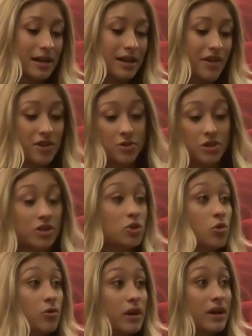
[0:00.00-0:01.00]
And if I was doing
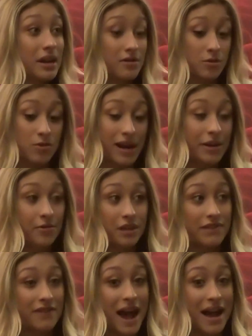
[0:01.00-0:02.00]
schoolwork and I was writing really
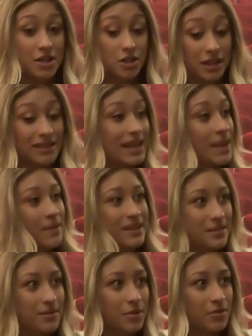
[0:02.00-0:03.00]
fast or like typing
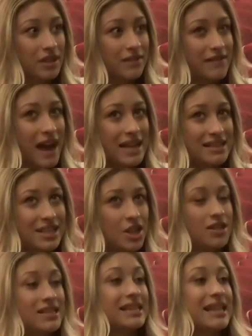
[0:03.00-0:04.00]
something really fast, I
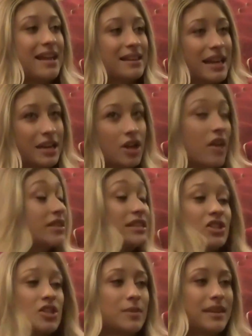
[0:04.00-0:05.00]
started to get like, not the
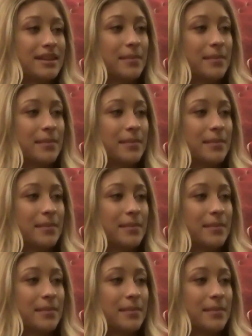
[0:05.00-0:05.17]
seizures, but like the